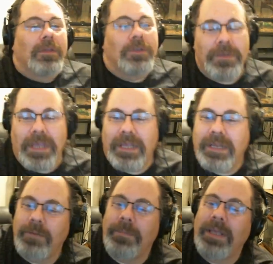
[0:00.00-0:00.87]
You get
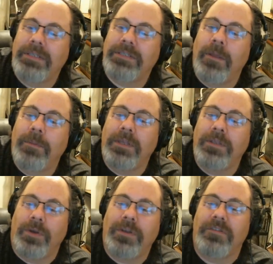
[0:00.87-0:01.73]
hit by something,
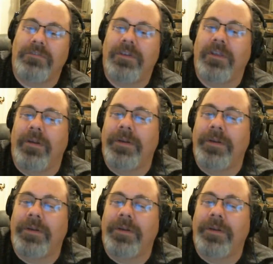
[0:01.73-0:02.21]
you're going to figure